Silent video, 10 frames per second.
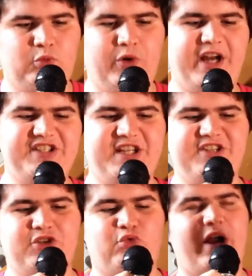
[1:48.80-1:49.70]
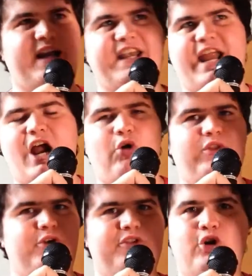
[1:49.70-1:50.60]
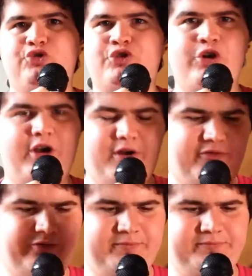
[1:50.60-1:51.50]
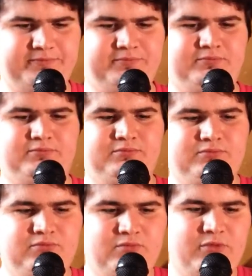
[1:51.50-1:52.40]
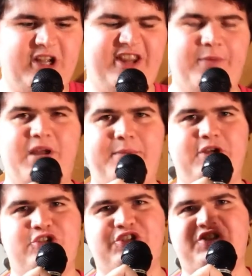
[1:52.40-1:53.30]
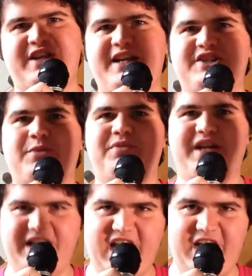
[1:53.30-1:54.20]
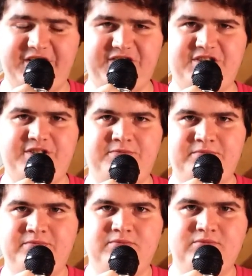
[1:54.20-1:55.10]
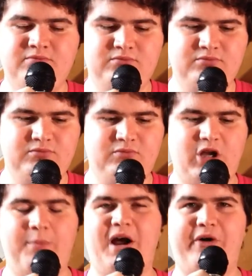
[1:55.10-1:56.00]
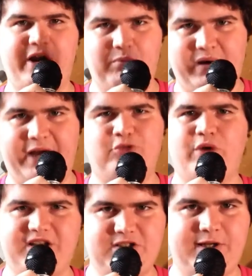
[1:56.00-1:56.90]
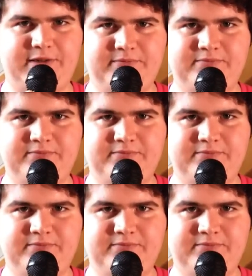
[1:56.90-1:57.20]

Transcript: What I see is that right now they're the alternative, and that maybe you should say something nice about Impact Wrestling.